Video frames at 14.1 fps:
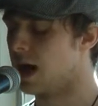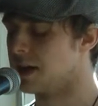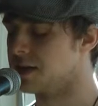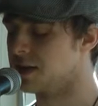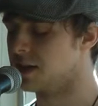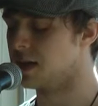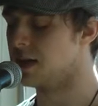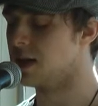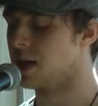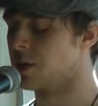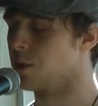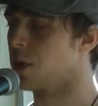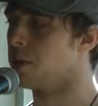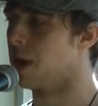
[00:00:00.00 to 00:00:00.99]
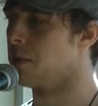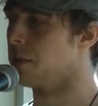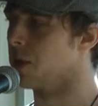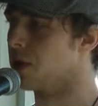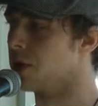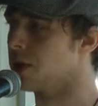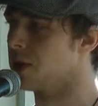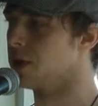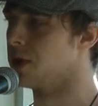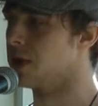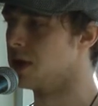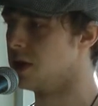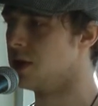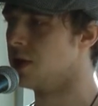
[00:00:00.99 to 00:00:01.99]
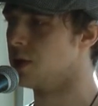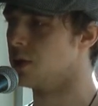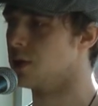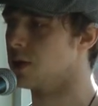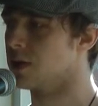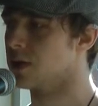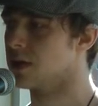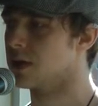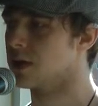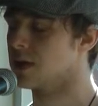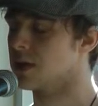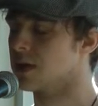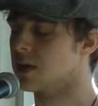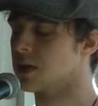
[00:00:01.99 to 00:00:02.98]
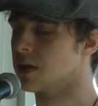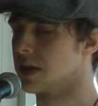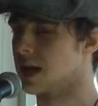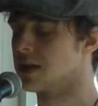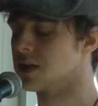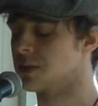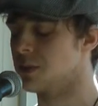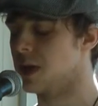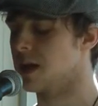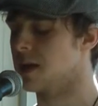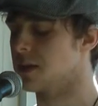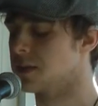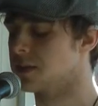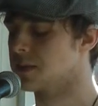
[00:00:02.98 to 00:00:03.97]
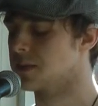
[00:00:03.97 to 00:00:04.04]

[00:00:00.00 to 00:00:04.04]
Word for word: I see and remember the you, that is me.